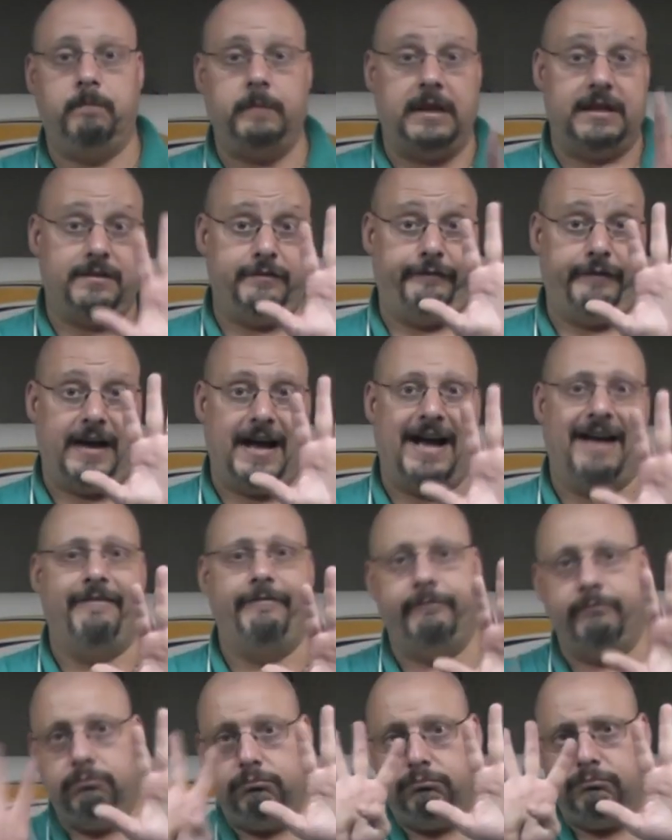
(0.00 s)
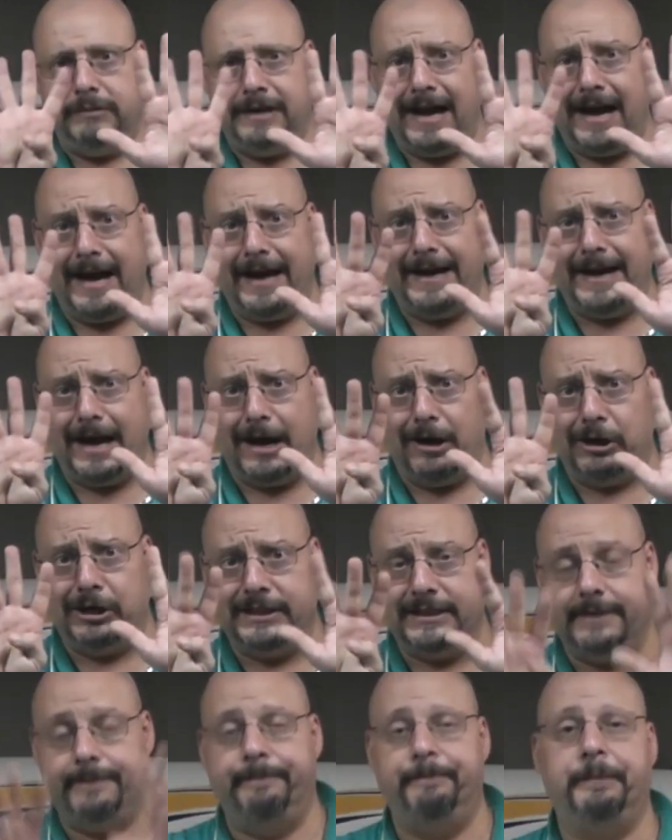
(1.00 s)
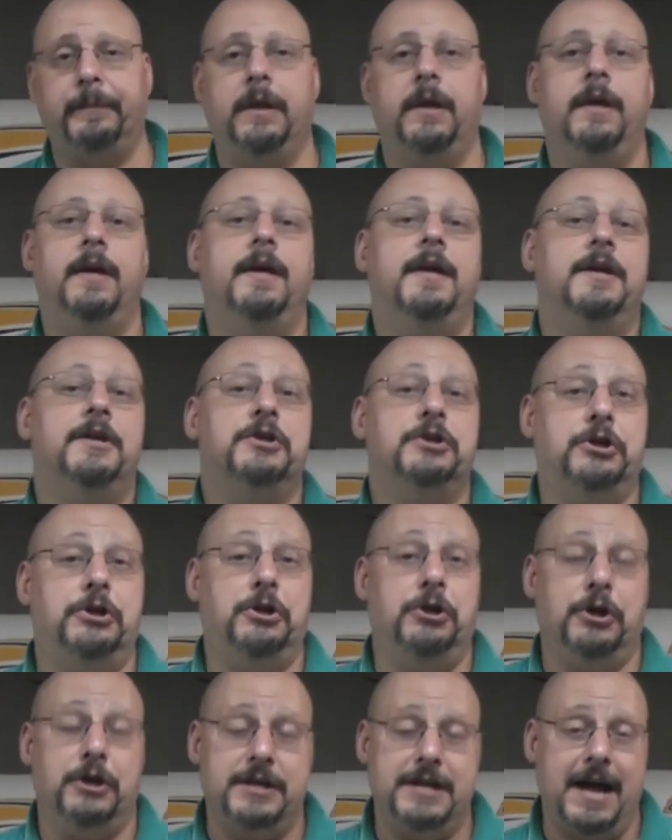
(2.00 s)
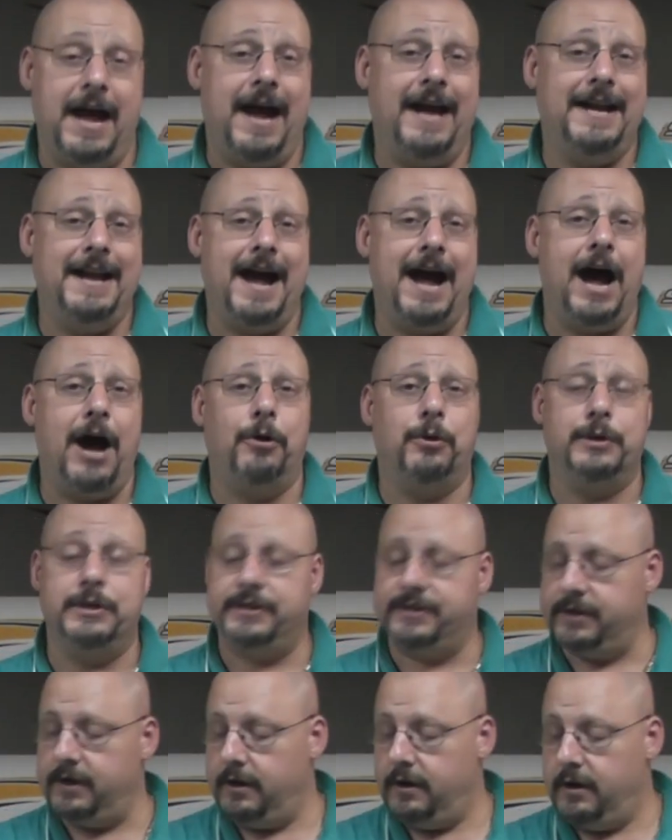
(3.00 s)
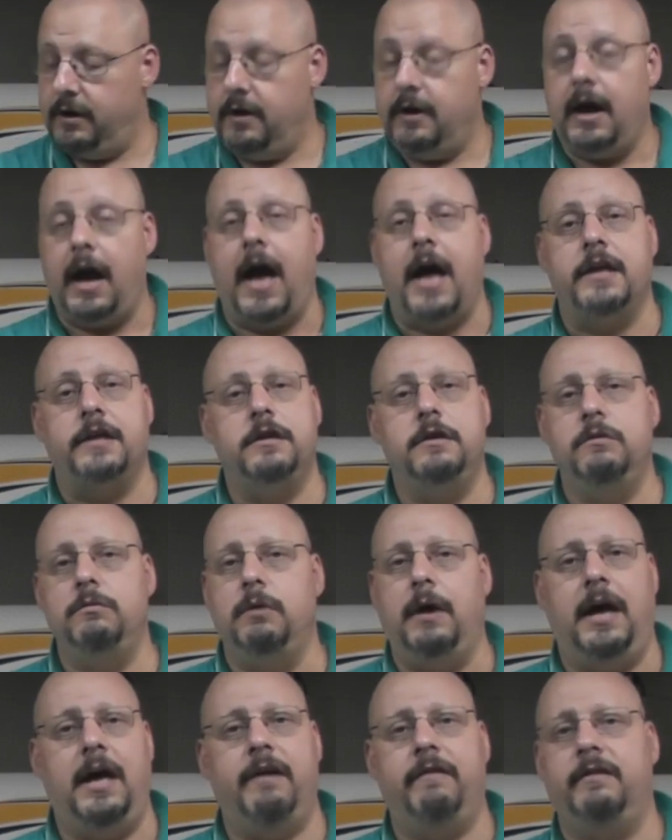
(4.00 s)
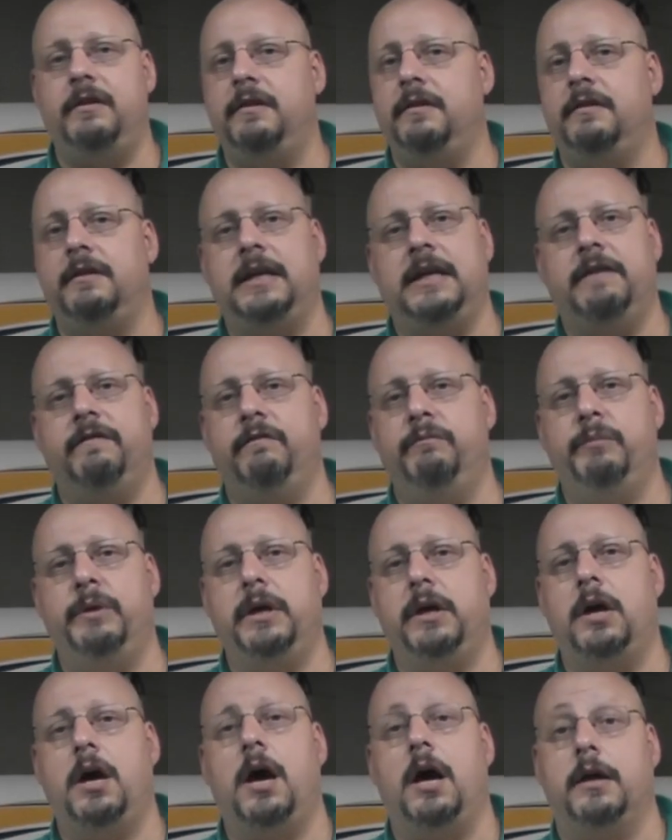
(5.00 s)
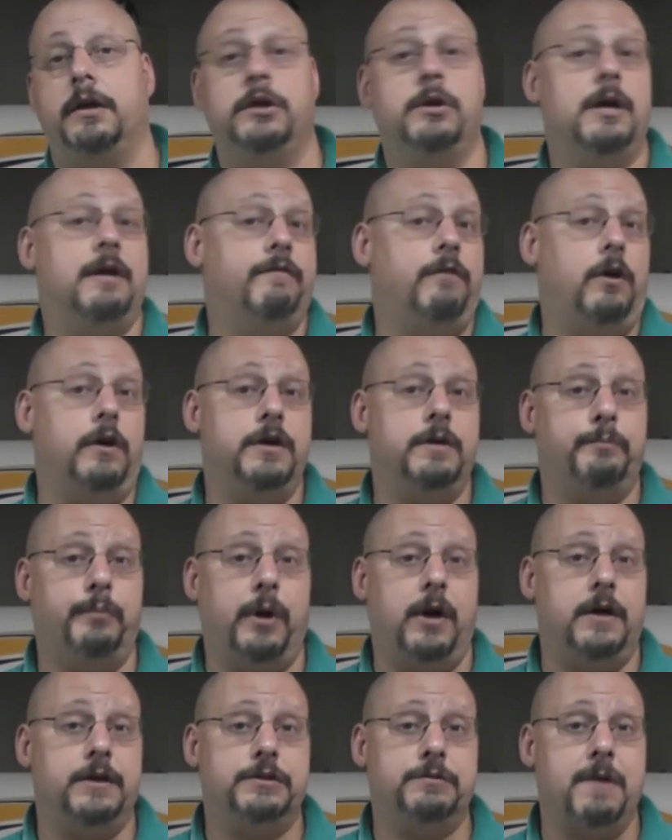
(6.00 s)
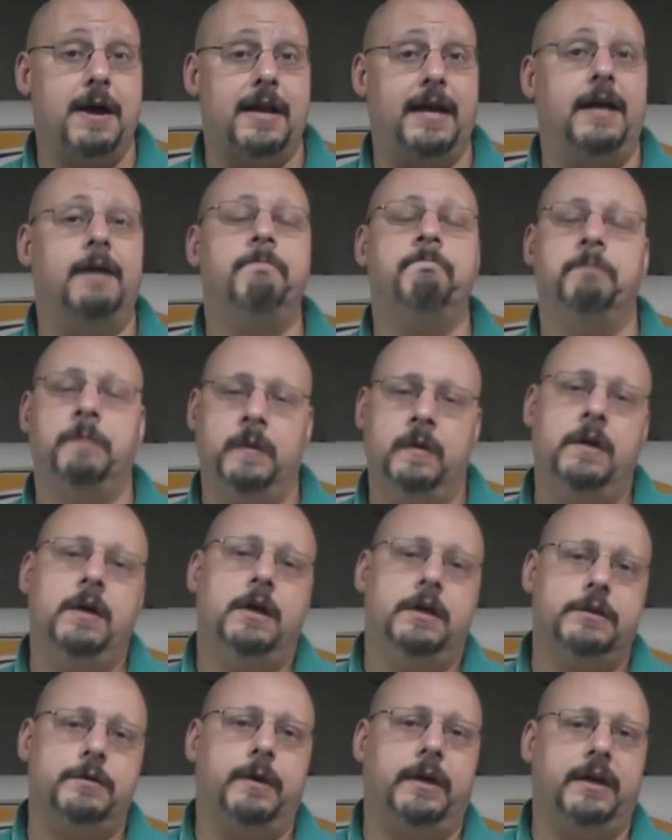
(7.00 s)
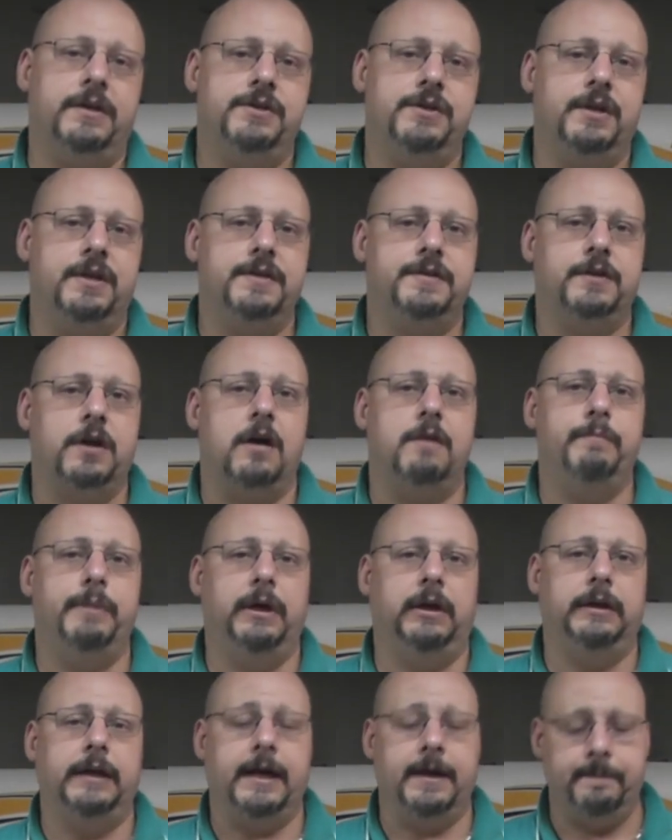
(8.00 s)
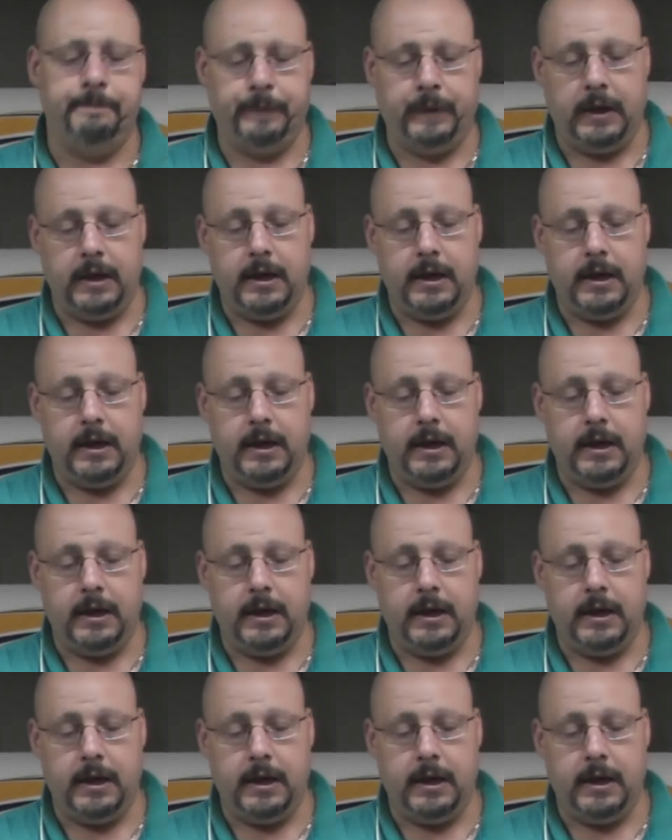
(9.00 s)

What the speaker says: That's 5, 9 hours. You're at 9 hours and you haven't even begun. You have all your parts ready, so I guess you can start building.